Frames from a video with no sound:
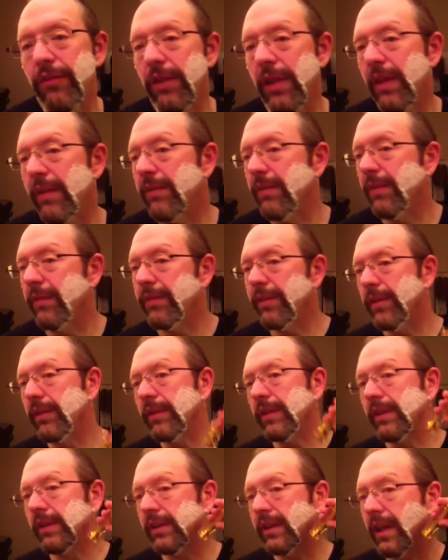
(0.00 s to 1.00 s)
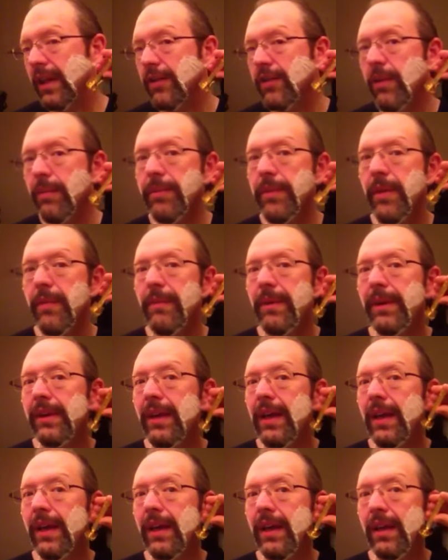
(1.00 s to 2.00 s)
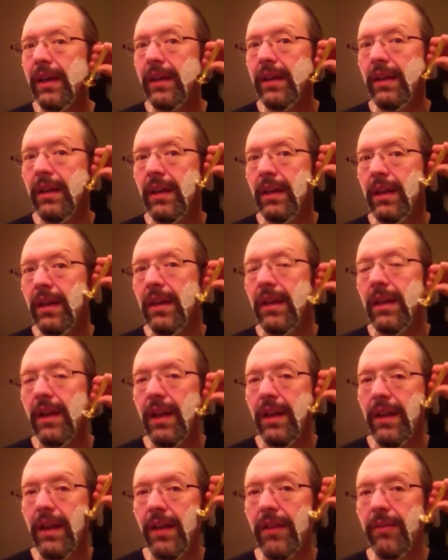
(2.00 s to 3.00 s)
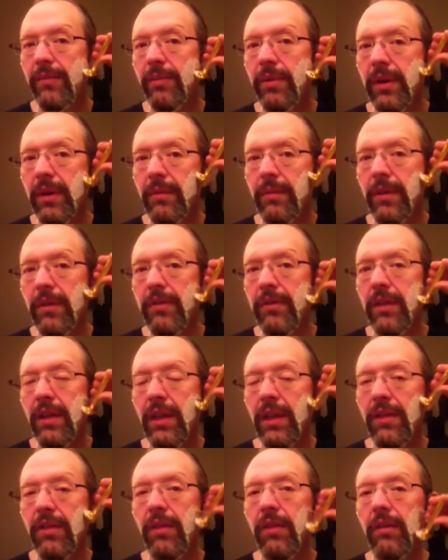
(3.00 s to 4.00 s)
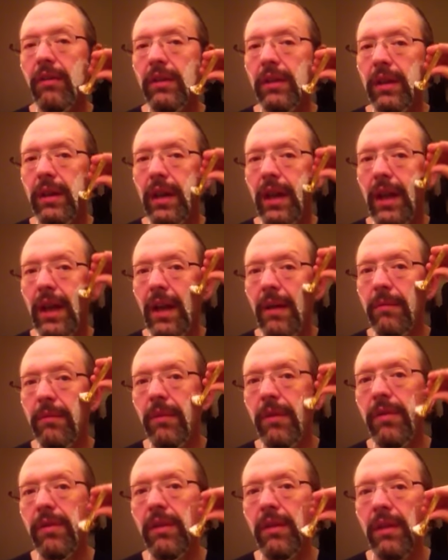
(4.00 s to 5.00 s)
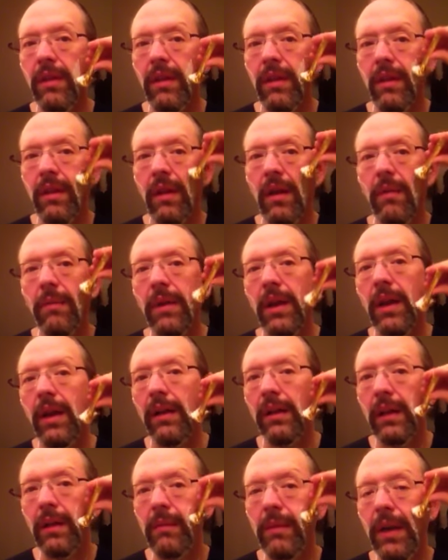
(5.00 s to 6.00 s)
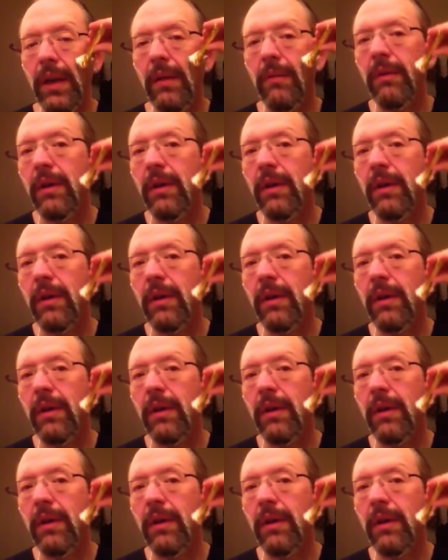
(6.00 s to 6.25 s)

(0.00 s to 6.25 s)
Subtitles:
shave, a few little touch-ups on my neck, and that's pretty much it. So today I'm gonna eliminate